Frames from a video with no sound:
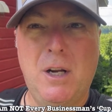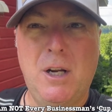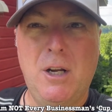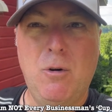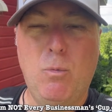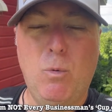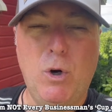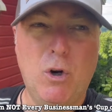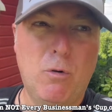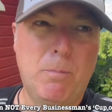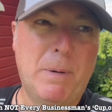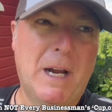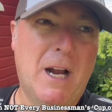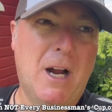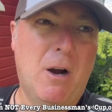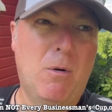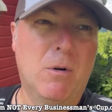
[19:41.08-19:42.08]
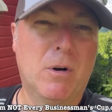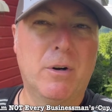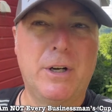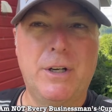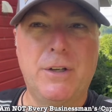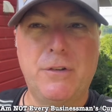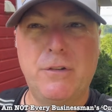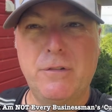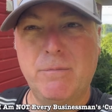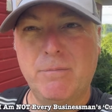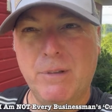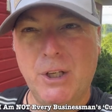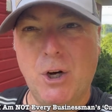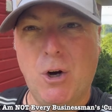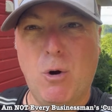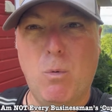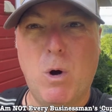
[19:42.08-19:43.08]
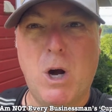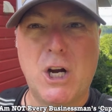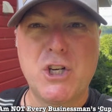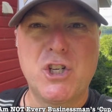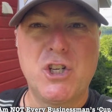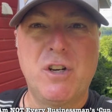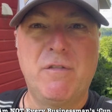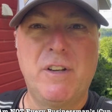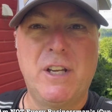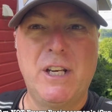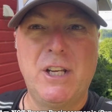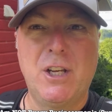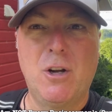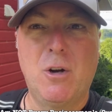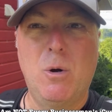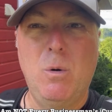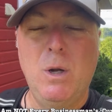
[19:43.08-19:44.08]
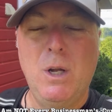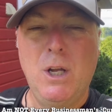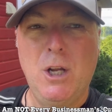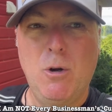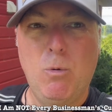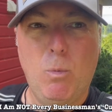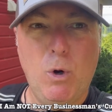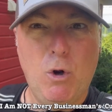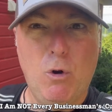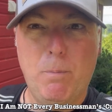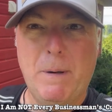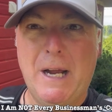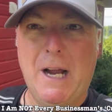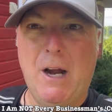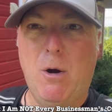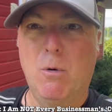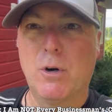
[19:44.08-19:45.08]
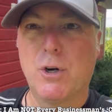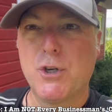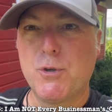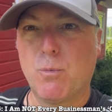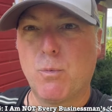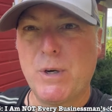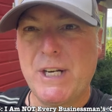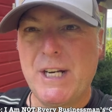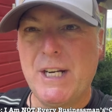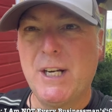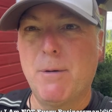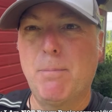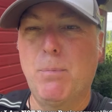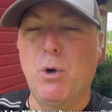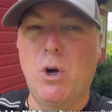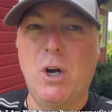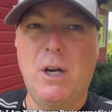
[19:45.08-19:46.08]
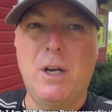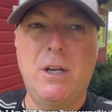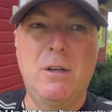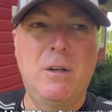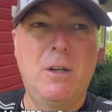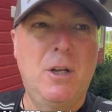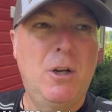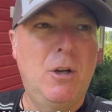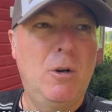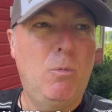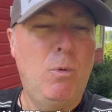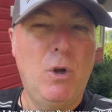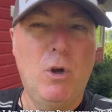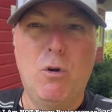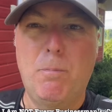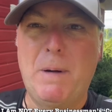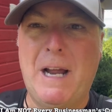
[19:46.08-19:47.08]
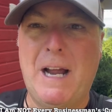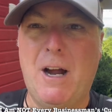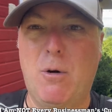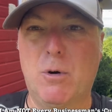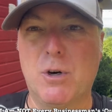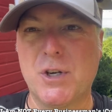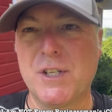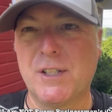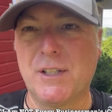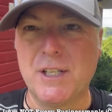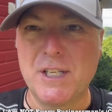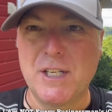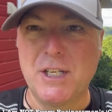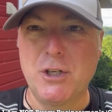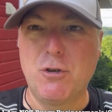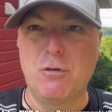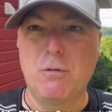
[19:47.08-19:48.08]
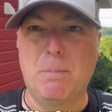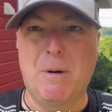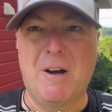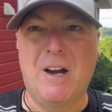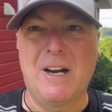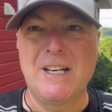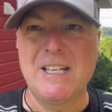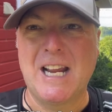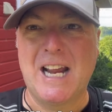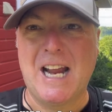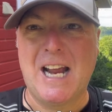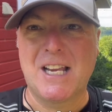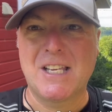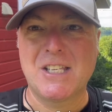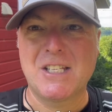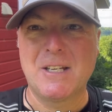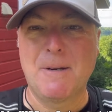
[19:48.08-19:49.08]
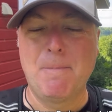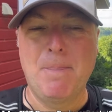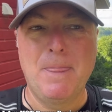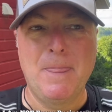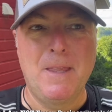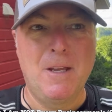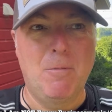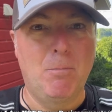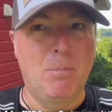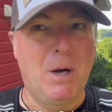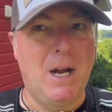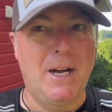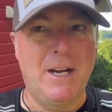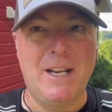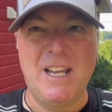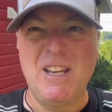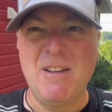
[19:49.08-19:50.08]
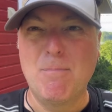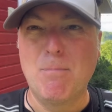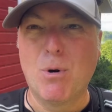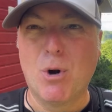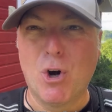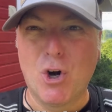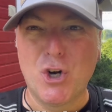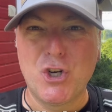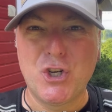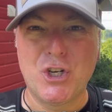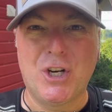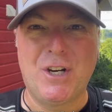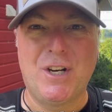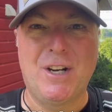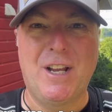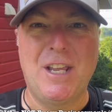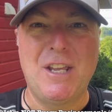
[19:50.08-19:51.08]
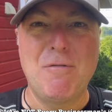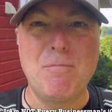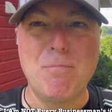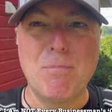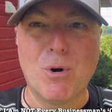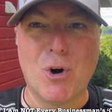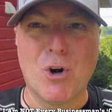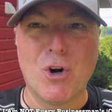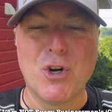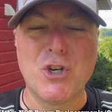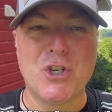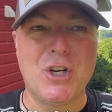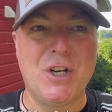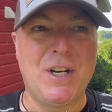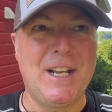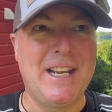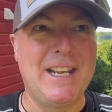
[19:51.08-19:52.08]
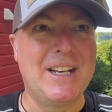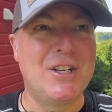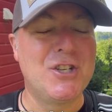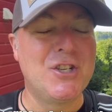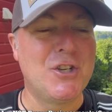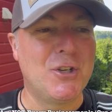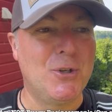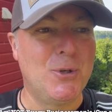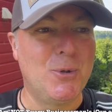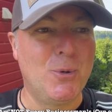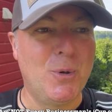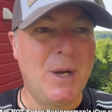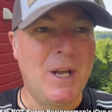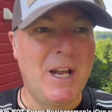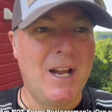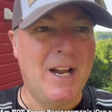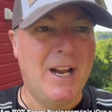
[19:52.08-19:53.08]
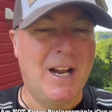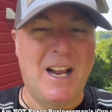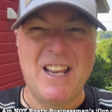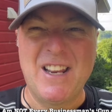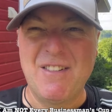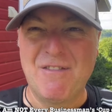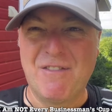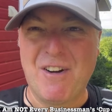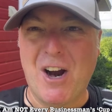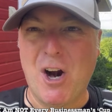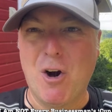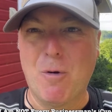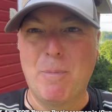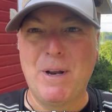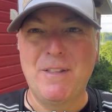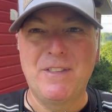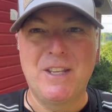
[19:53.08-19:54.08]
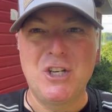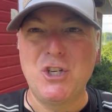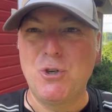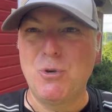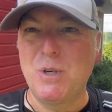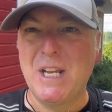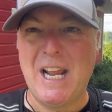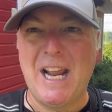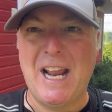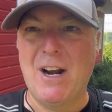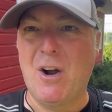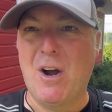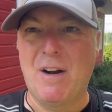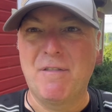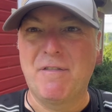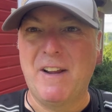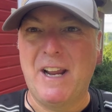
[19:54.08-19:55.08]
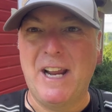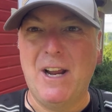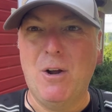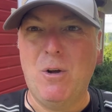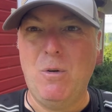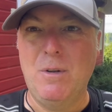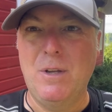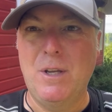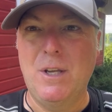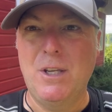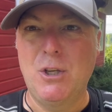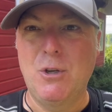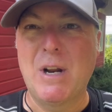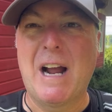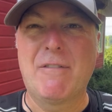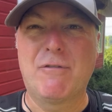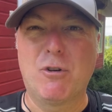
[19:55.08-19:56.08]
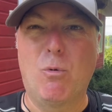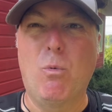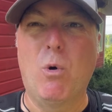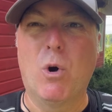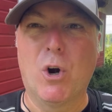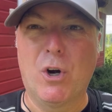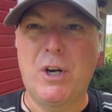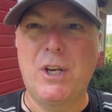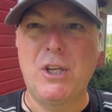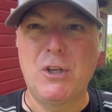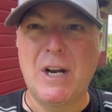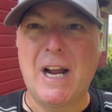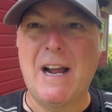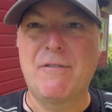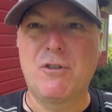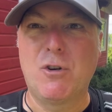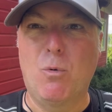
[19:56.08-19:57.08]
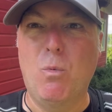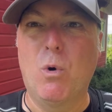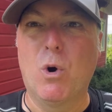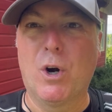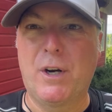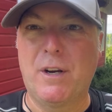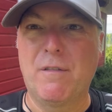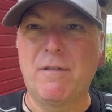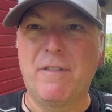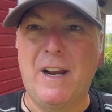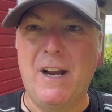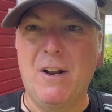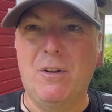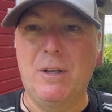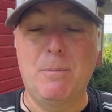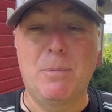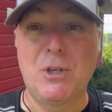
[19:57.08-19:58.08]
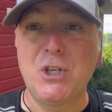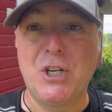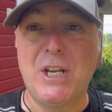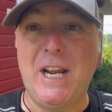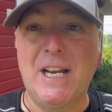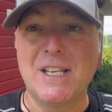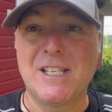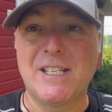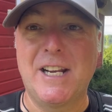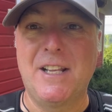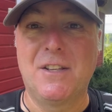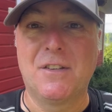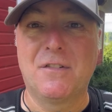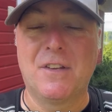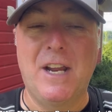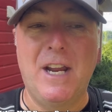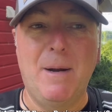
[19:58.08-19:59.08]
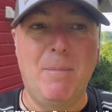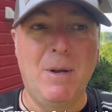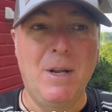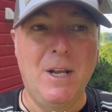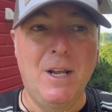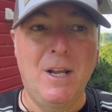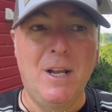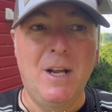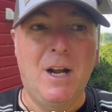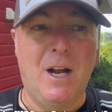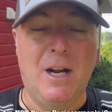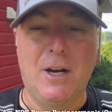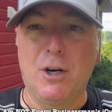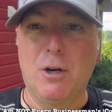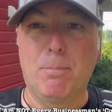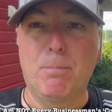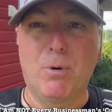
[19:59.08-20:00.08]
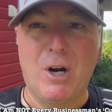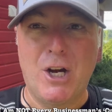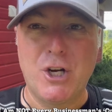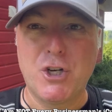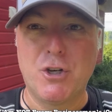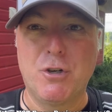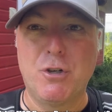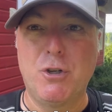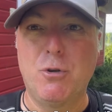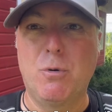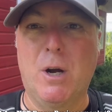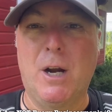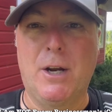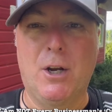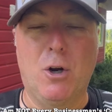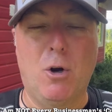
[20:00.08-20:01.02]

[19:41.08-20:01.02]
Willpower is, you know, watching a video. Willpower is reading a book. Willpower is listening to a podcast. But immersion, immersion into uh, environment that you cannot fail. You'd have to work, you'd have to work at failing, but you can't stay the same. I'm going to pressure you. I'm going to